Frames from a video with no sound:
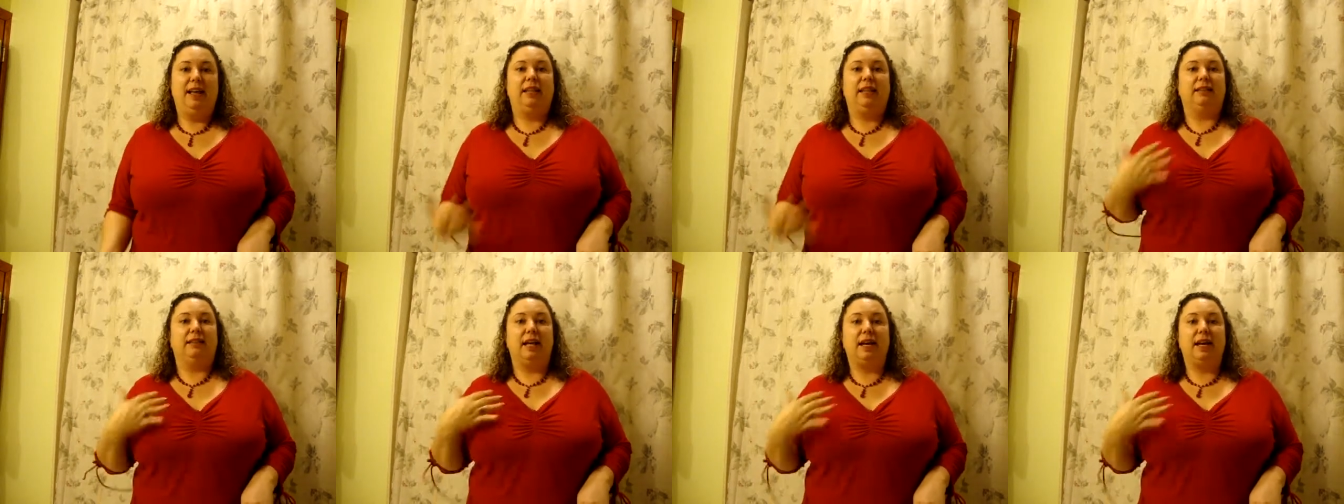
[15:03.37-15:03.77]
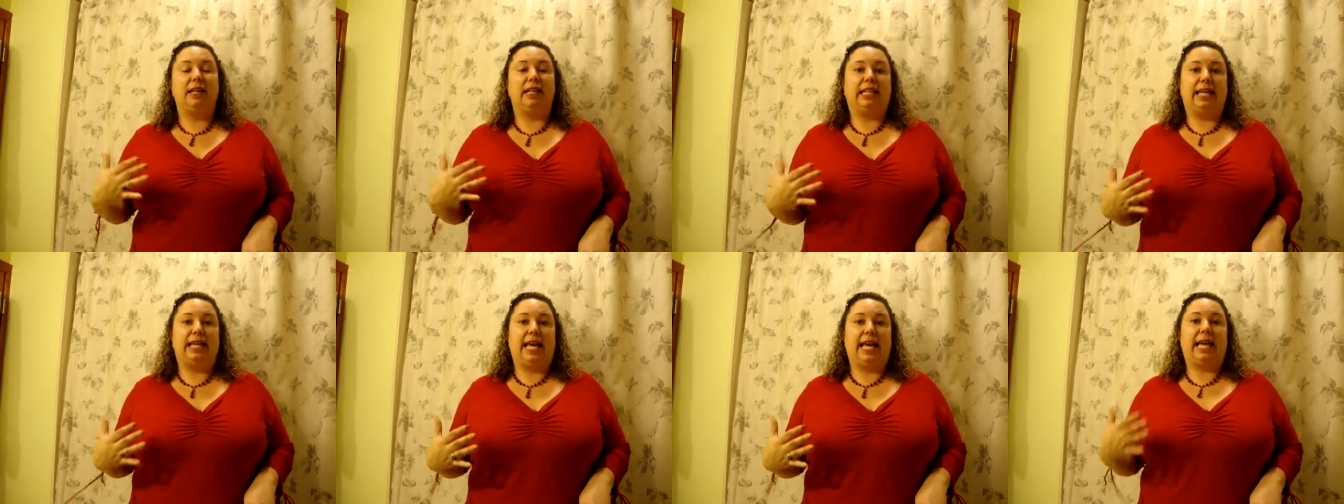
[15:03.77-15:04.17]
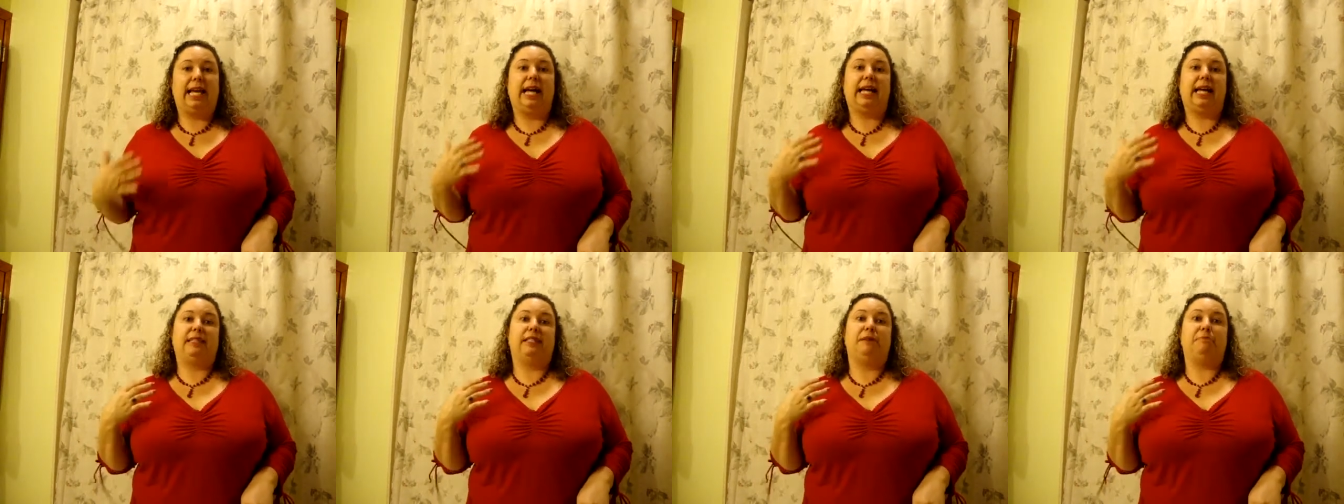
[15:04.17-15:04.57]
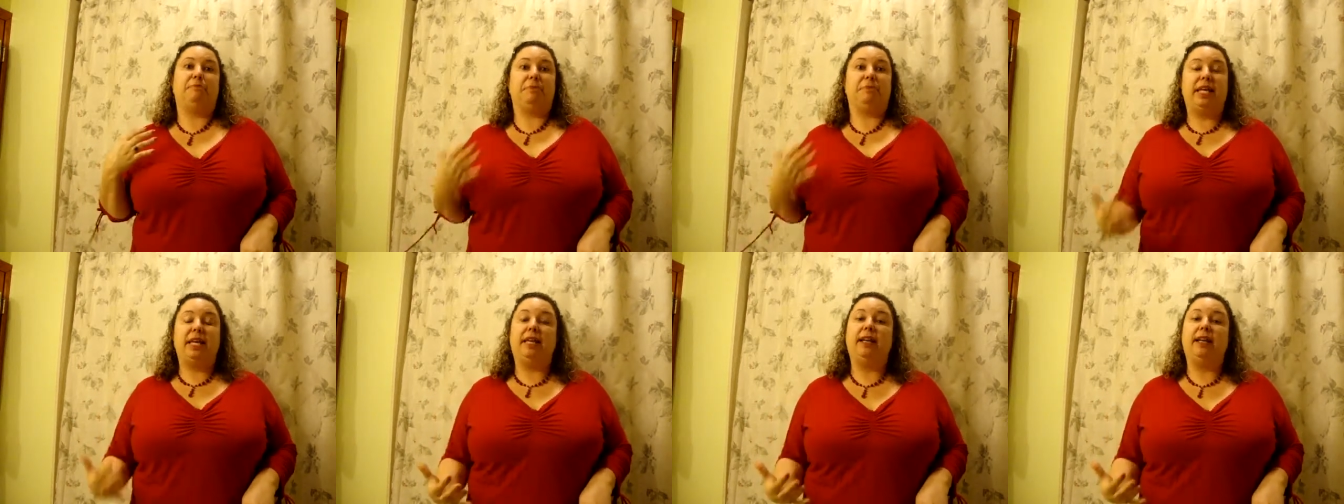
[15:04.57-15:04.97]
Luckily, I got to
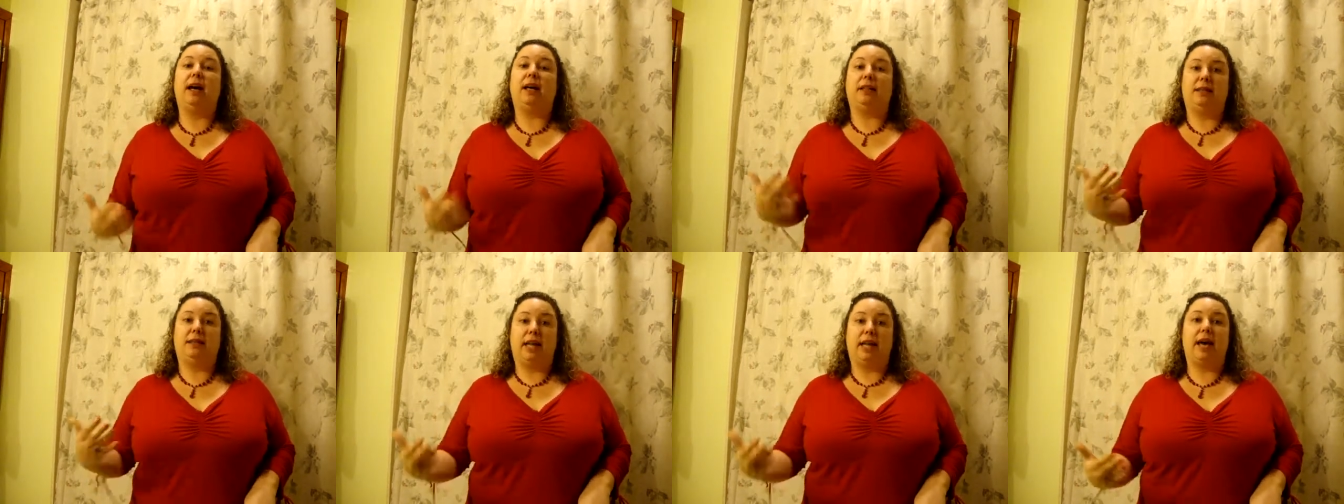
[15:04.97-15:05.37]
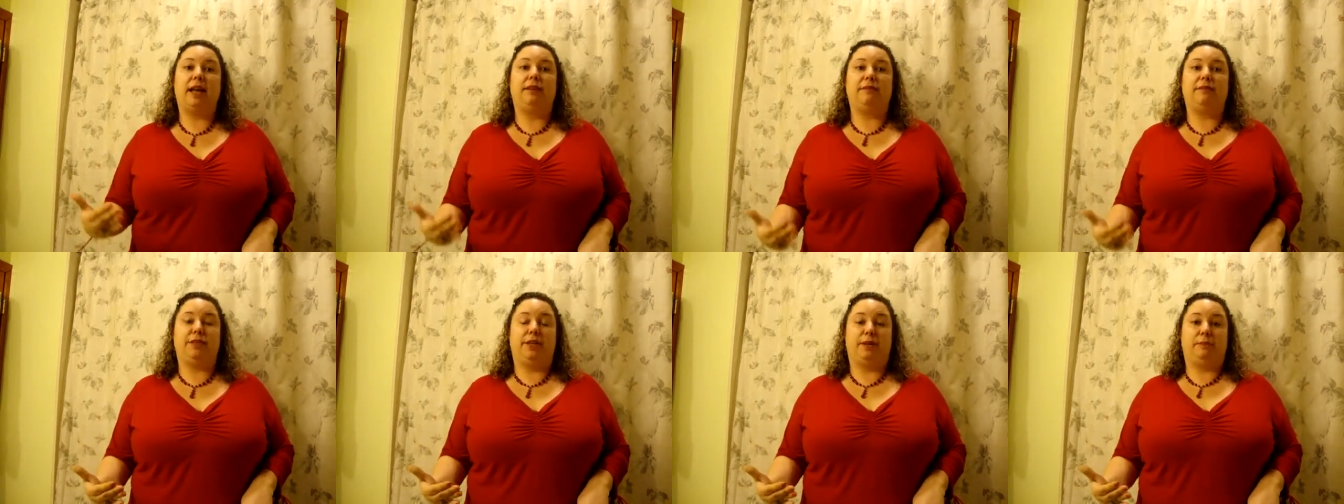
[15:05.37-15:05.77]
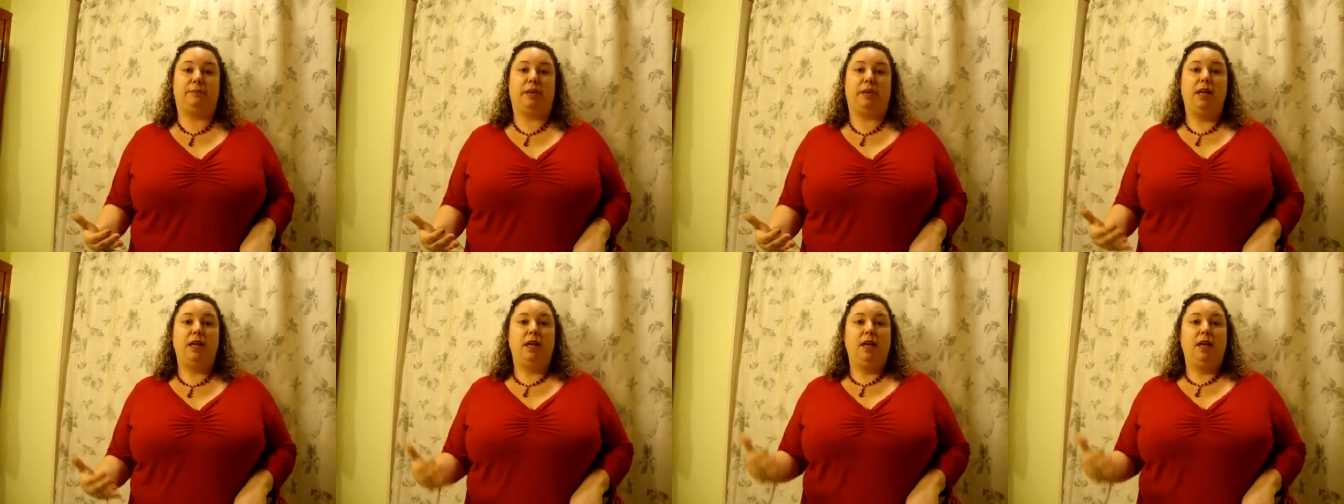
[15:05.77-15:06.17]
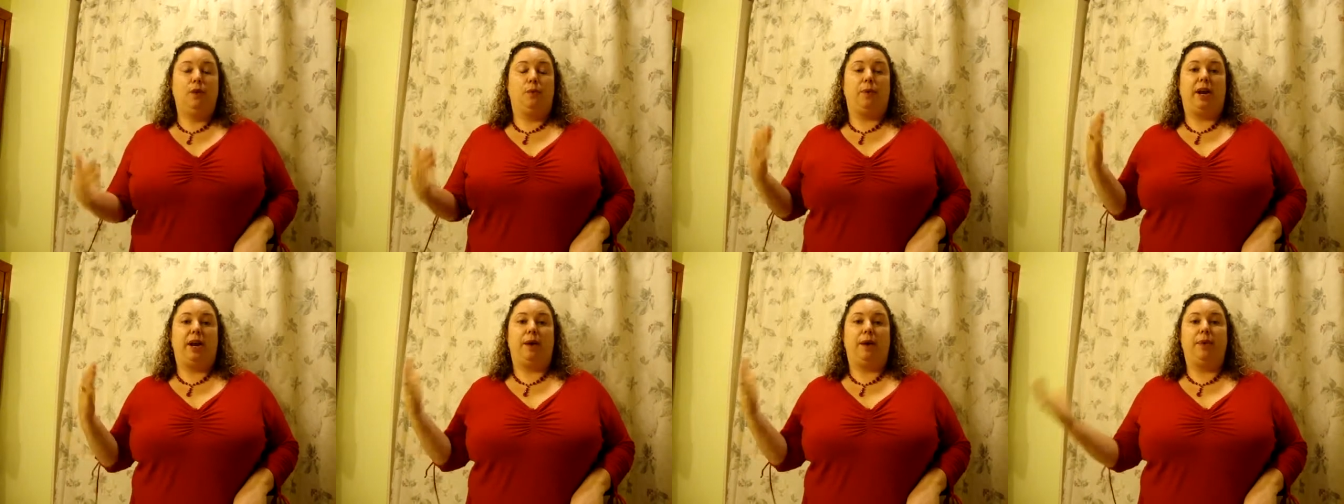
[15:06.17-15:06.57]
meet a lot of them
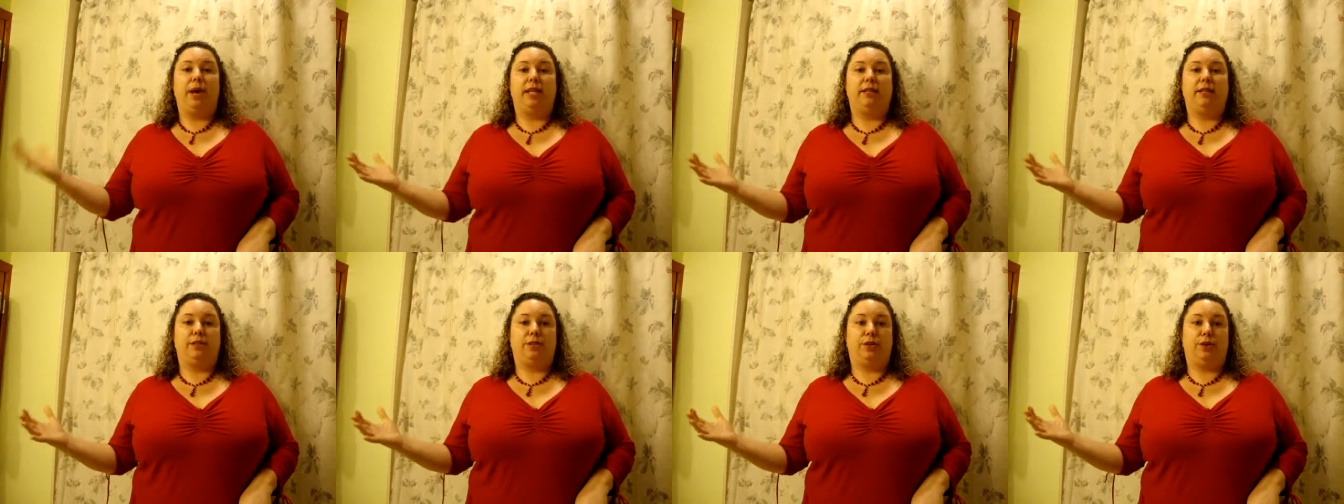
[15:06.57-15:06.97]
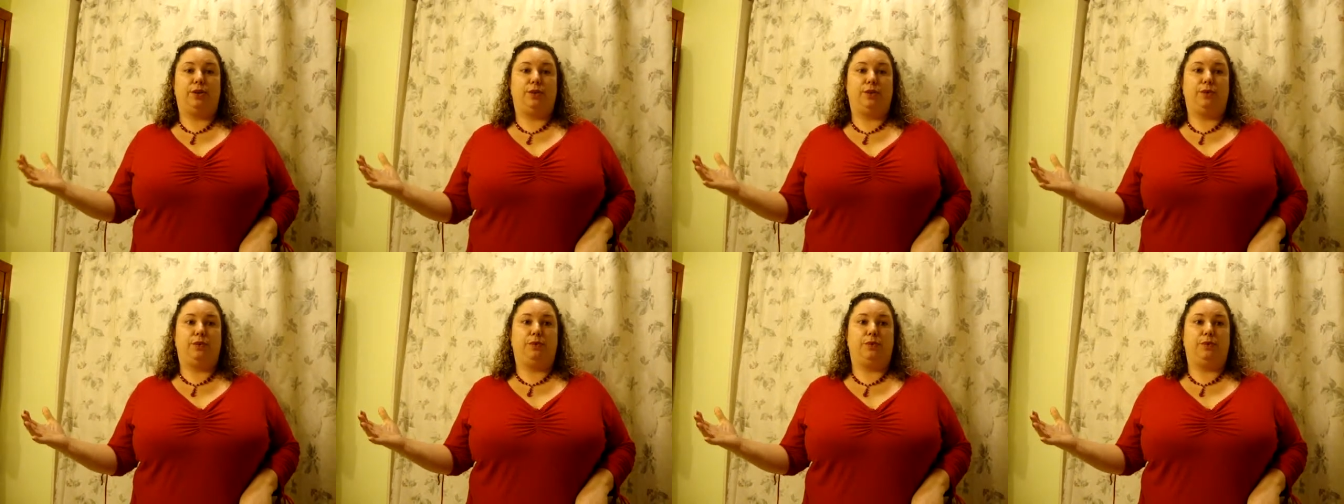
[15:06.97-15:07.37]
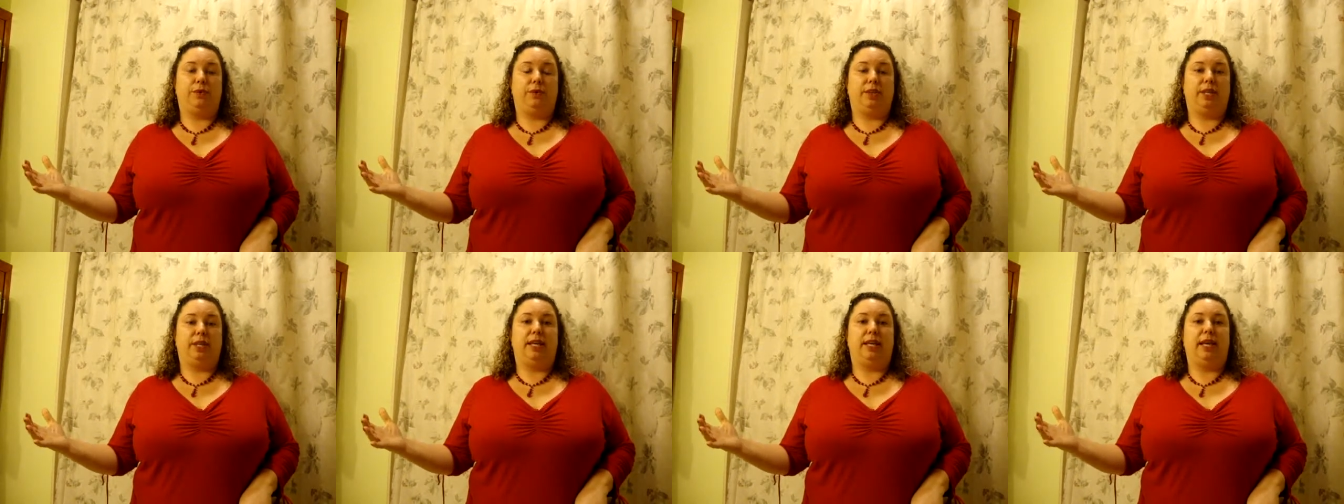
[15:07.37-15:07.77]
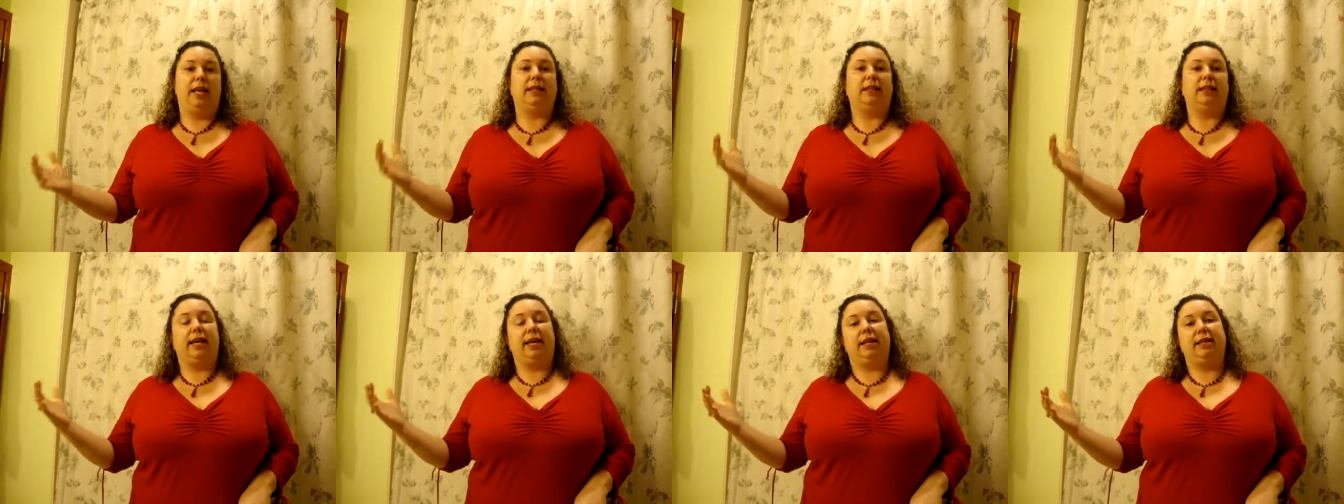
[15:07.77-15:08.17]
when I went to the
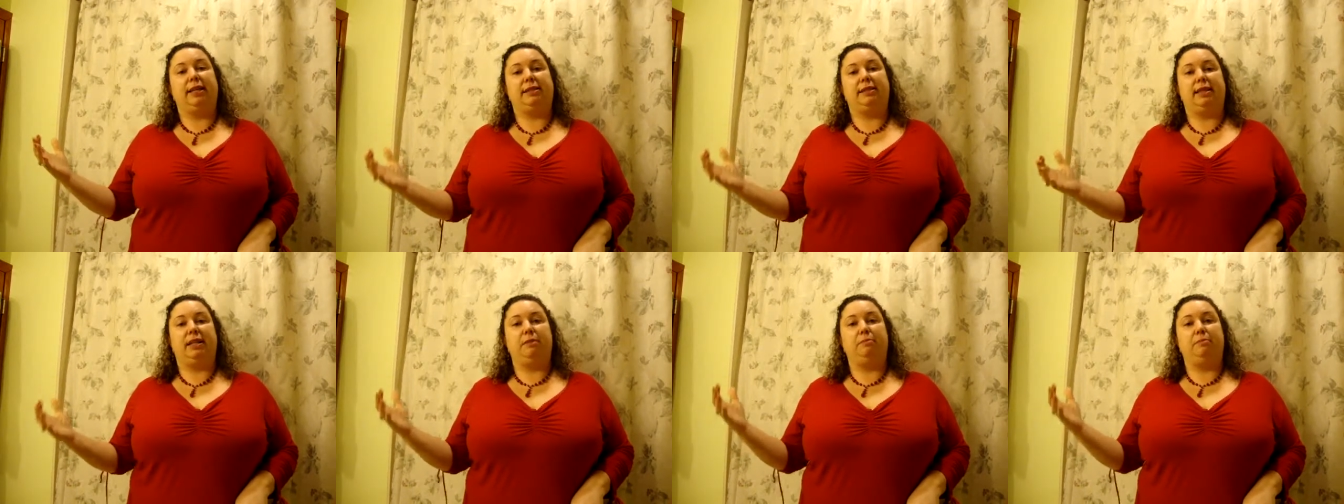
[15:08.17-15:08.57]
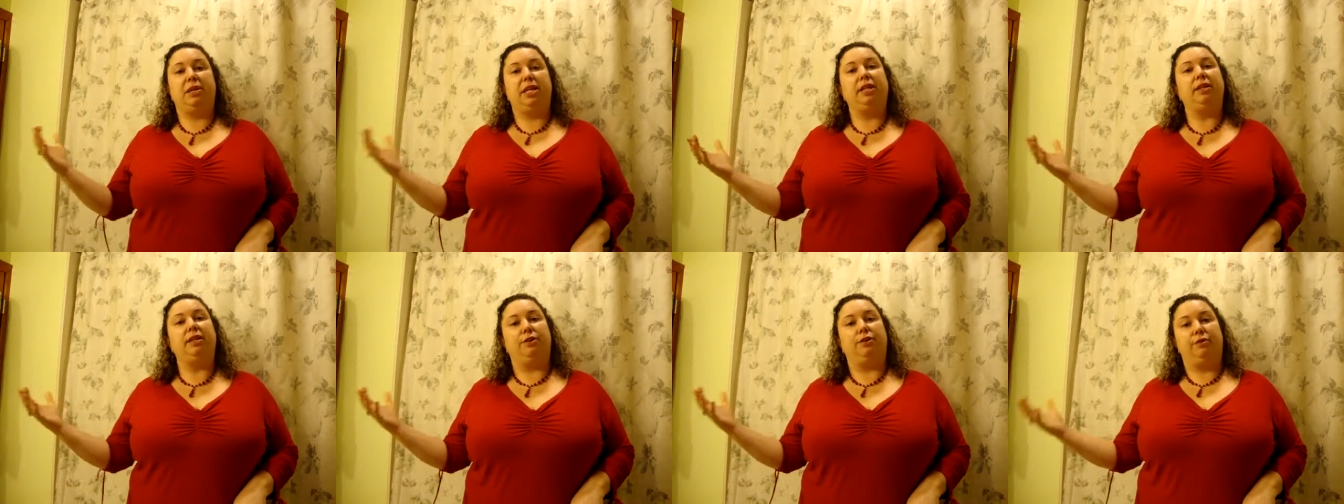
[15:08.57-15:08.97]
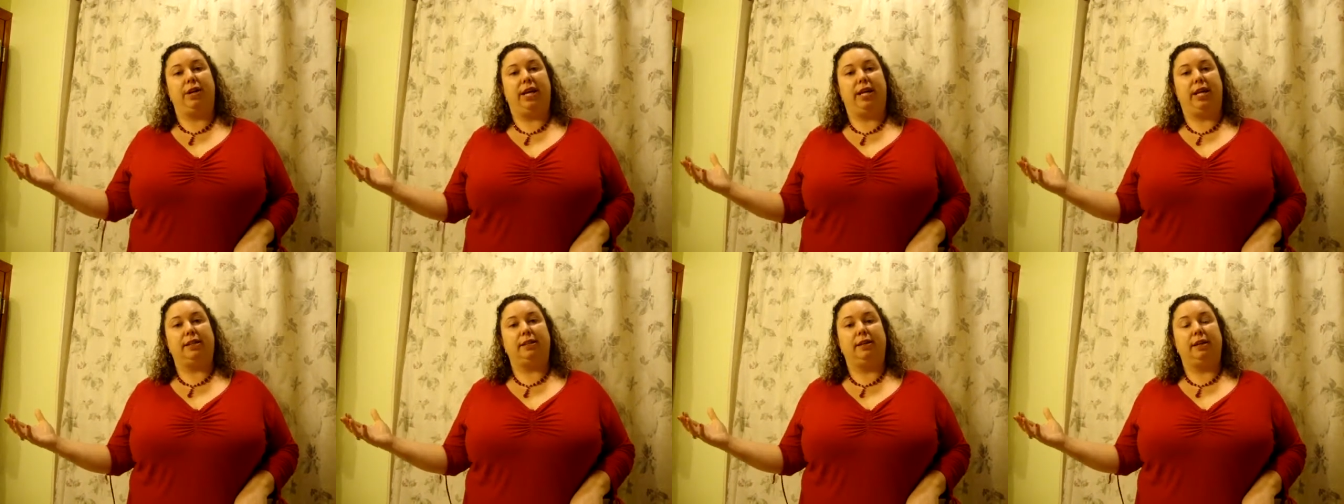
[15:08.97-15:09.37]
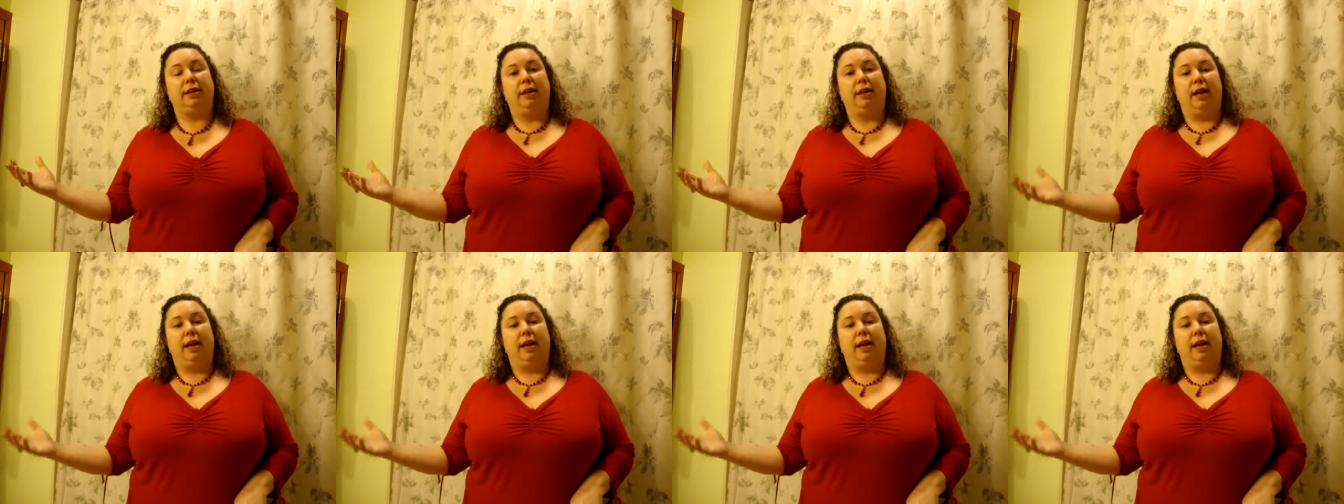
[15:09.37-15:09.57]
Atlantic City meet and greet,